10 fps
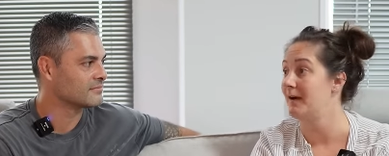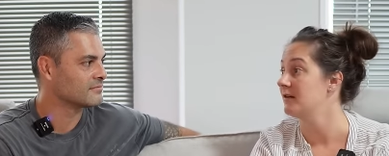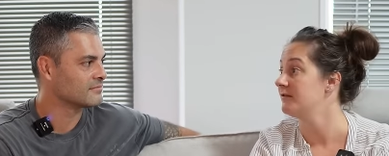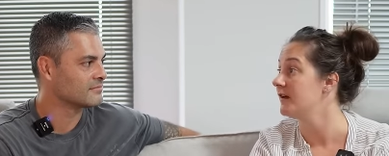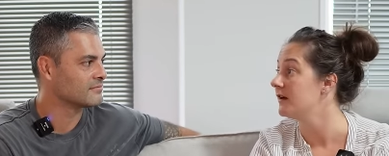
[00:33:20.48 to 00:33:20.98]

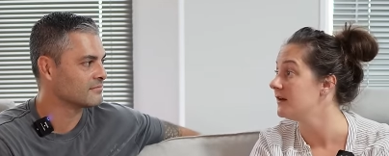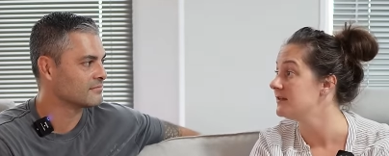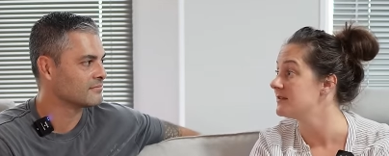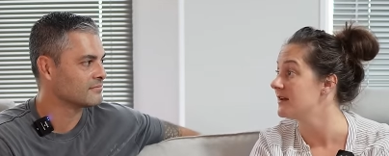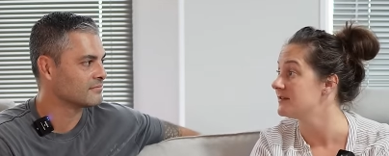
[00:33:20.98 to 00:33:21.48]
Speaker 1: married
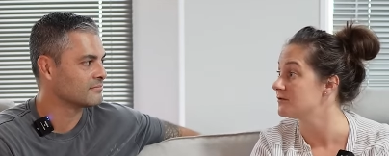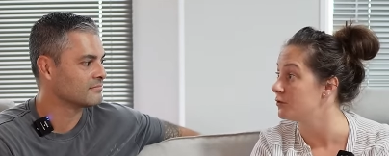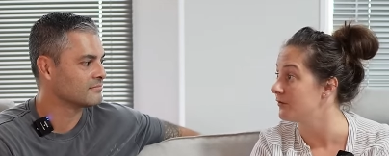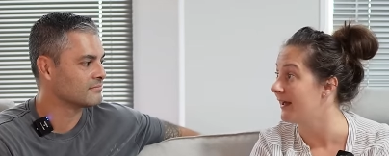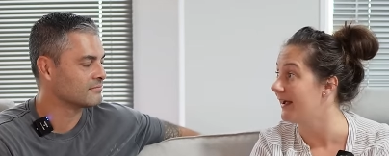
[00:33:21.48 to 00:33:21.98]
first. Let's
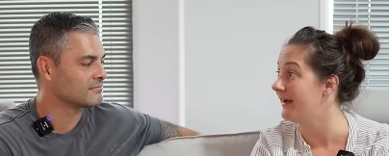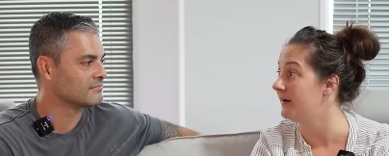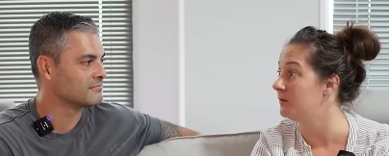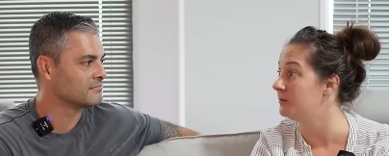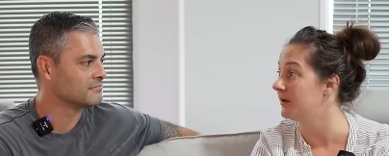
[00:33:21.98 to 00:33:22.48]
sort that
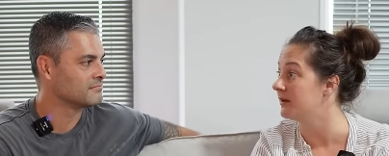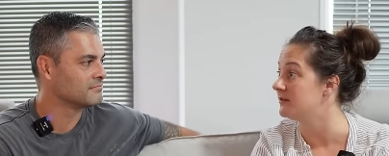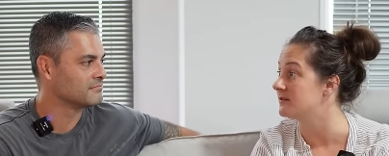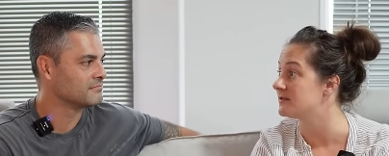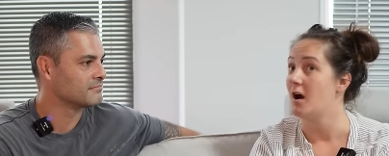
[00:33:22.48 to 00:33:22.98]
out mm.
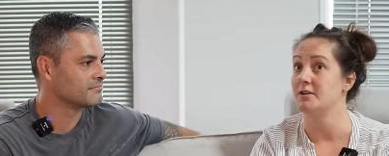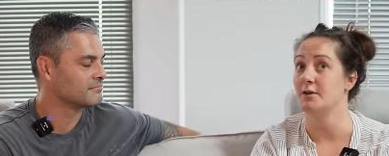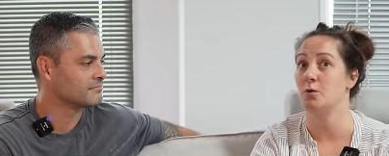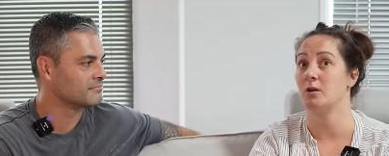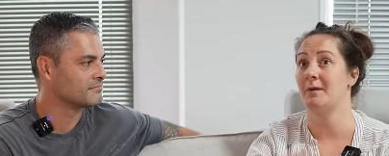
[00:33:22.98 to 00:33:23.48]
because I
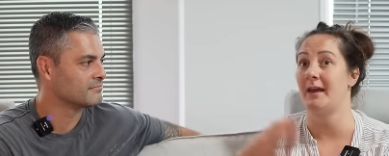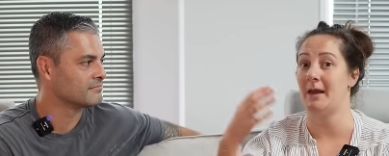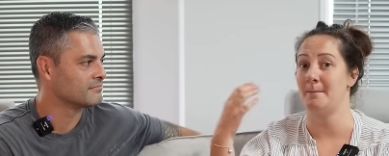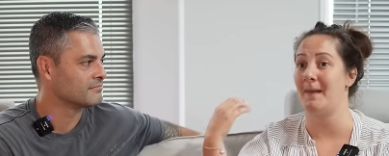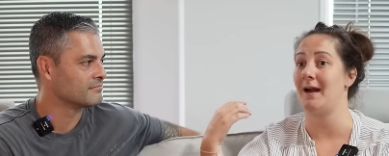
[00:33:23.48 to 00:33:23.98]
don't want to be
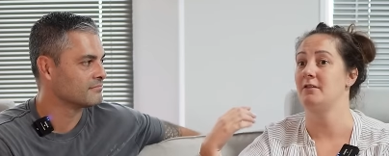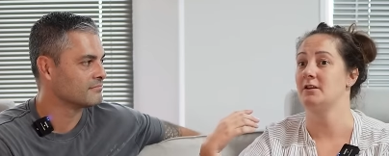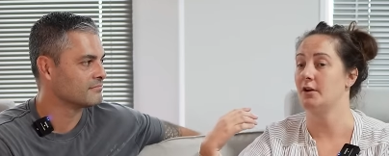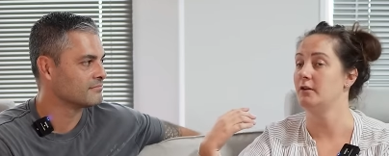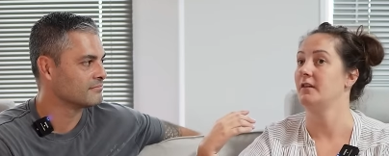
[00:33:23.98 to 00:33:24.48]
getting married
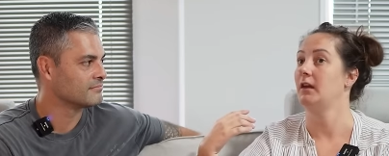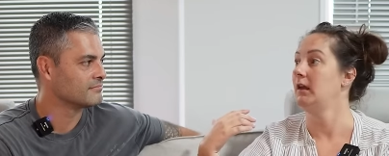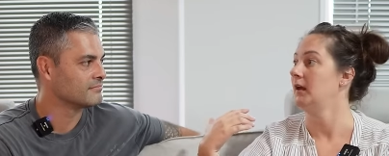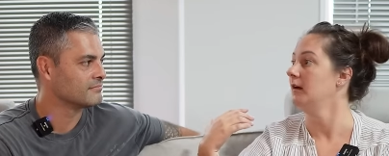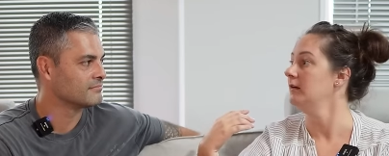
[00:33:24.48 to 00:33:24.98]
over
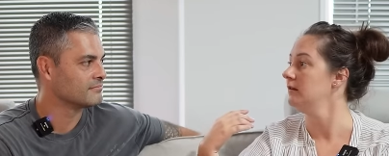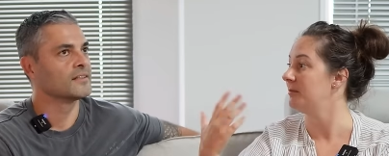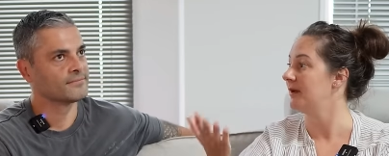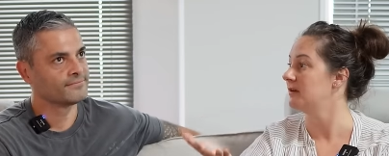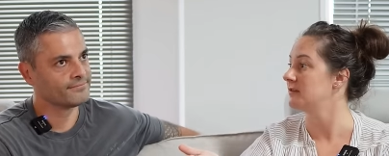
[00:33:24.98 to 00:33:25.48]
here
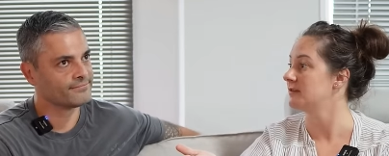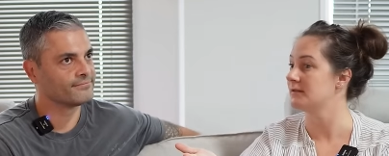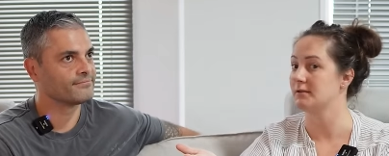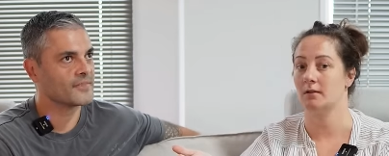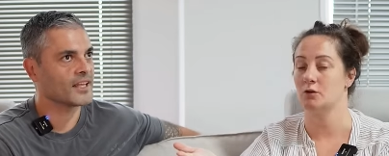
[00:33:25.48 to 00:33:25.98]

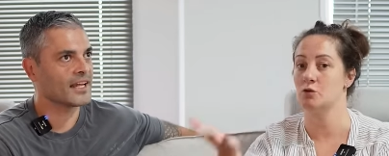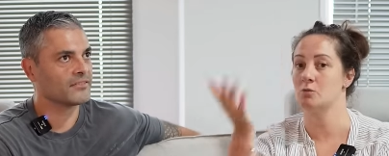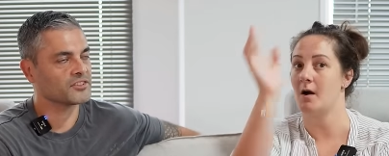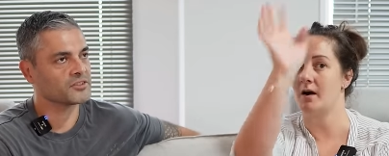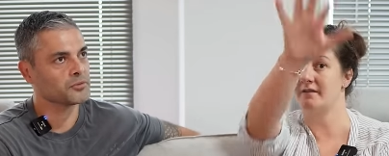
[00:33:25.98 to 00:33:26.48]
because then all
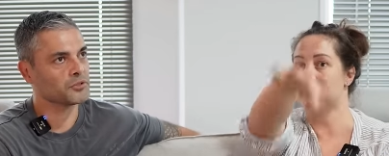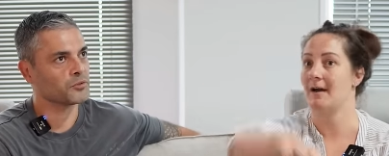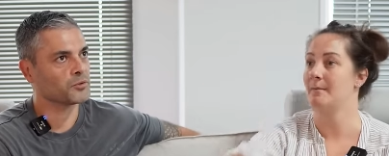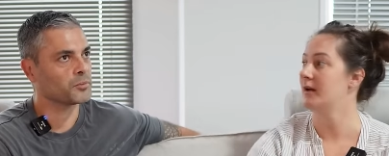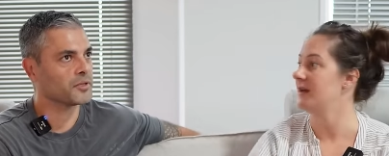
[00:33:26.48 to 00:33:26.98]
my
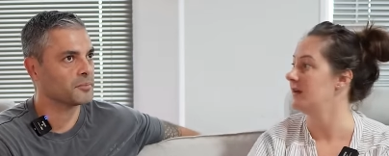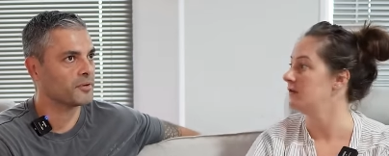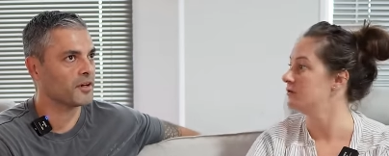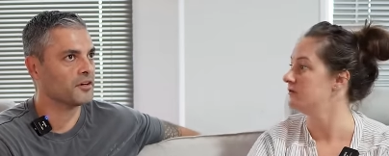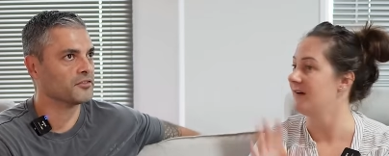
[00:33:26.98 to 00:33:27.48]
family
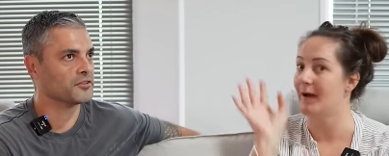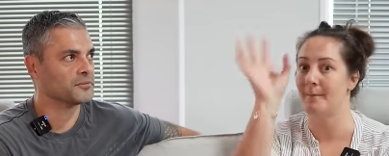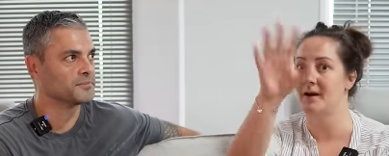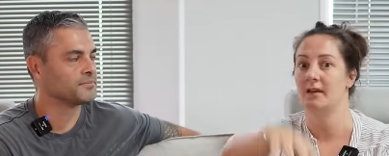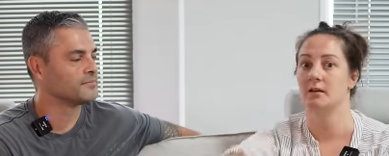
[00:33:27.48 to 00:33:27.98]
all and your
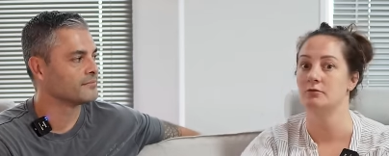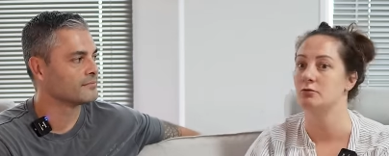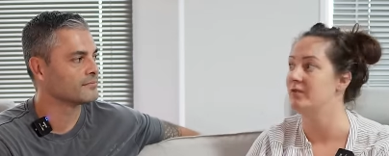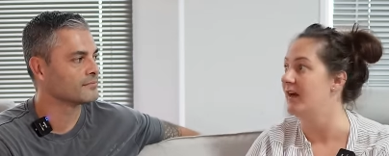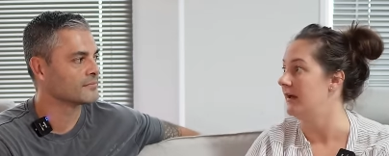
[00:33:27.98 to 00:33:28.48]
family and... are
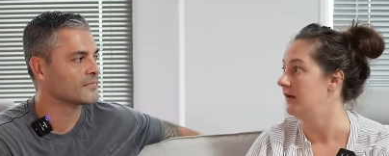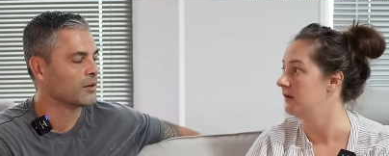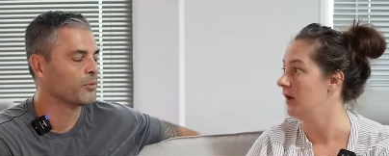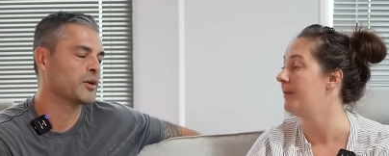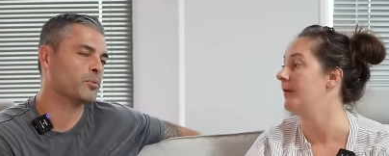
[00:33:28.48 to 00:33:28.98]
all there.
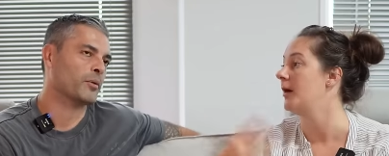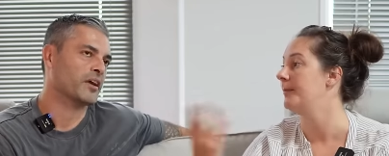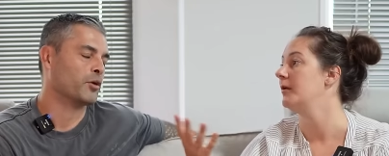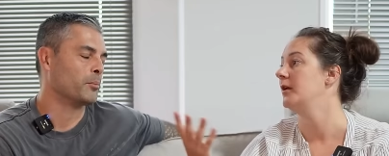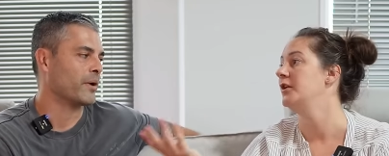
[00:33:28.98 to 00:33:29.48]
We'd have probably
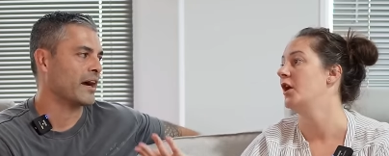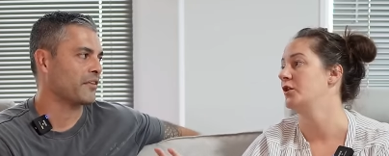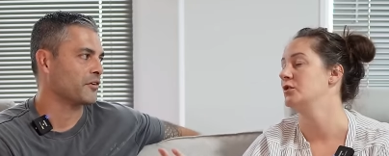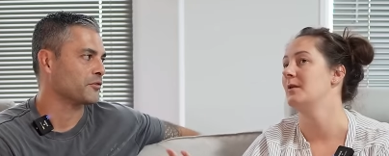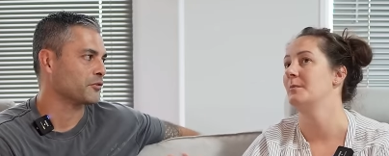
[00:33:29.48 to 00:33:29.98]
I, gone you back. You
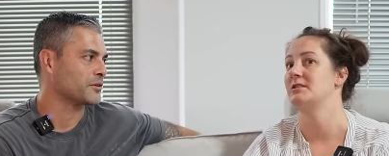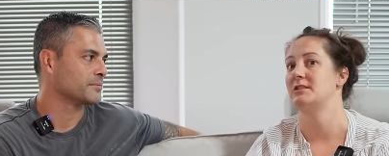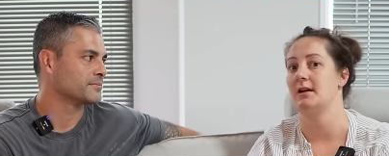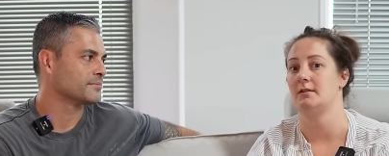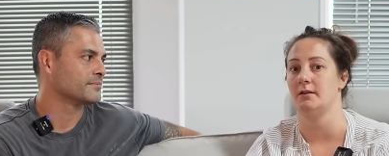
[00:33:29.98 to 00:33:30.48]
know, your mum and
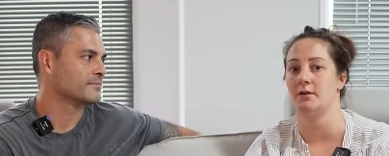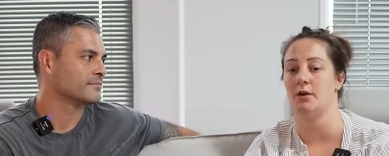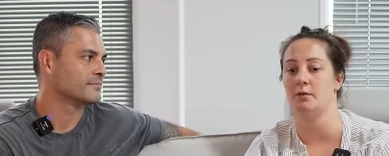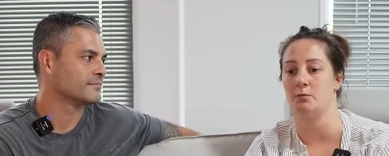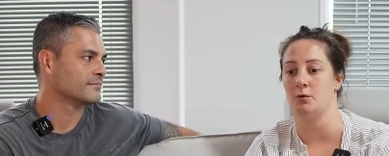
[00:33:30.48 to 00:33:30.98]
dad, I
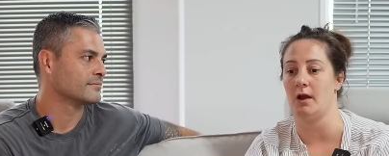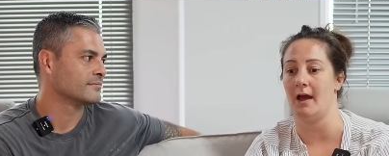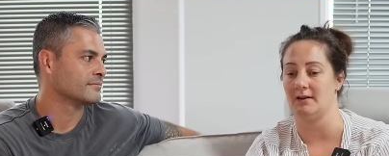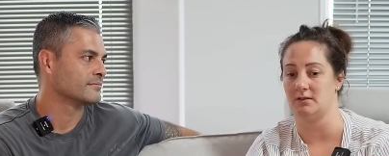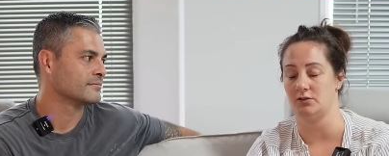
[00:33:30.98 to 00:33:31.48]
know,
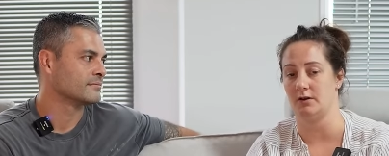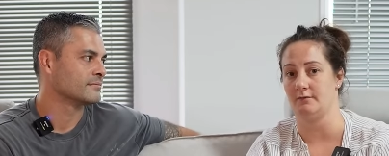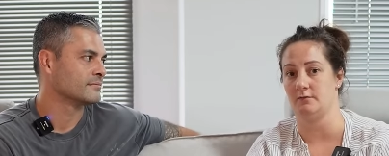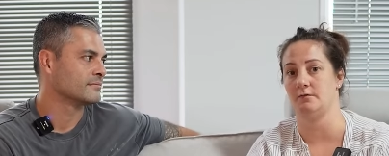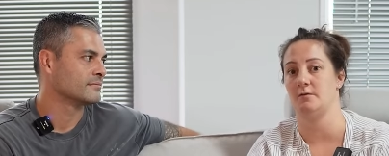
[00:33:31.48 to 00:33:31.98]
had to
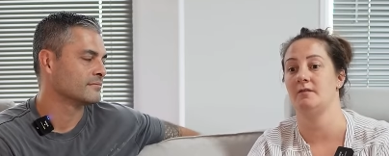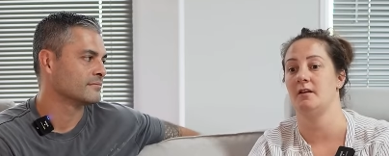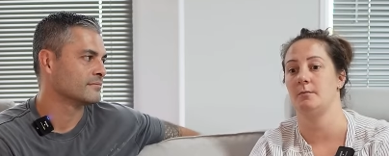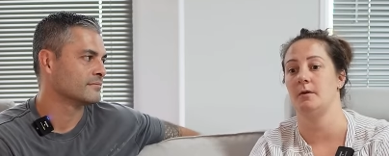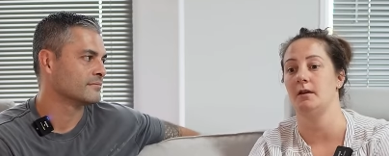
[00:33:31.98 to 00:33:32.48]
travel from the
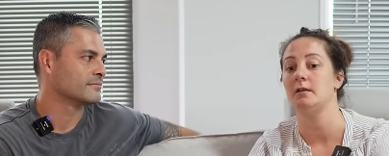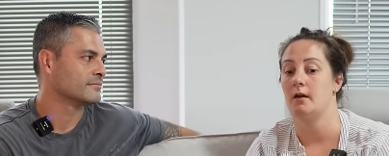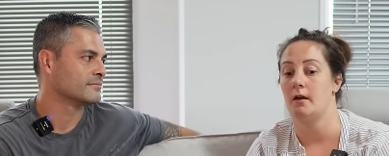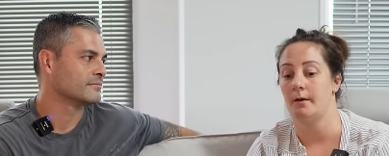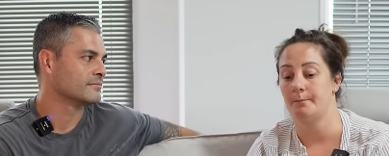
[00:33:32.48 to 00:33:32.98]
Philippines.
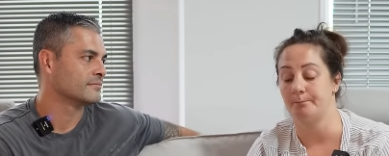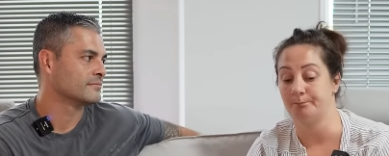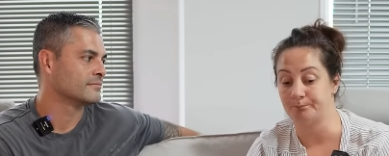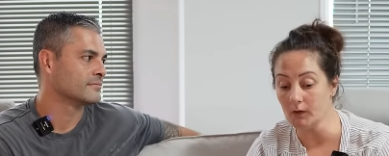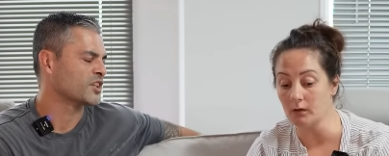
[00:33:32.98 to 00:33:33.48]

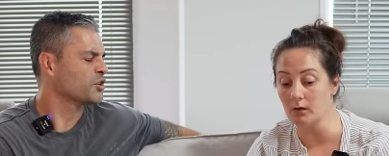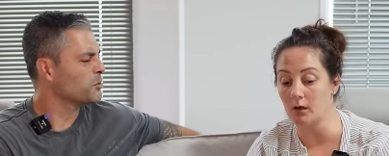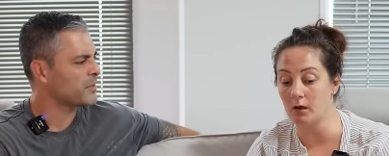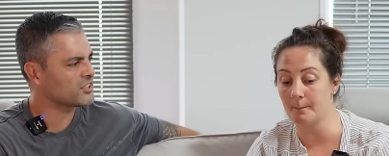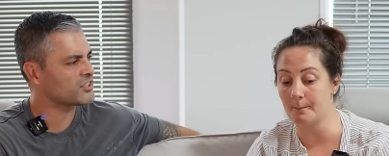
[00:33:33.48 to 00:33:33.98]
Um, Can you
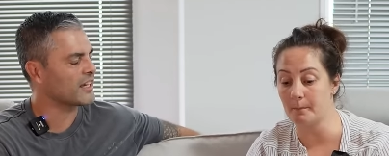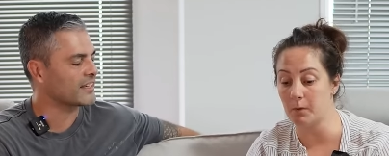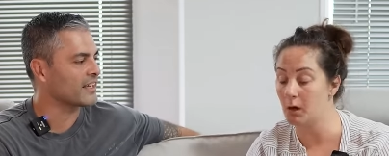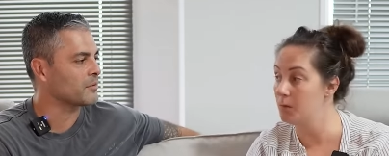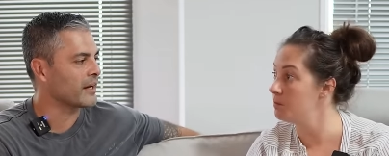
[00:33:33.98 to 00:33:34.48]
imagine
Speaker 2: that, but...
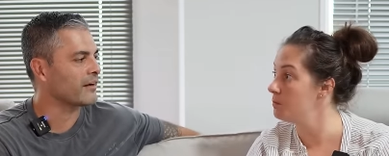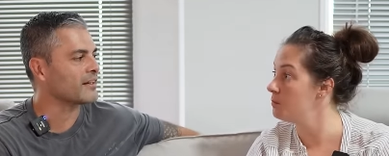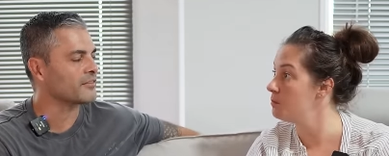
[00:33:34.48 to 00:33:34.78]
getting married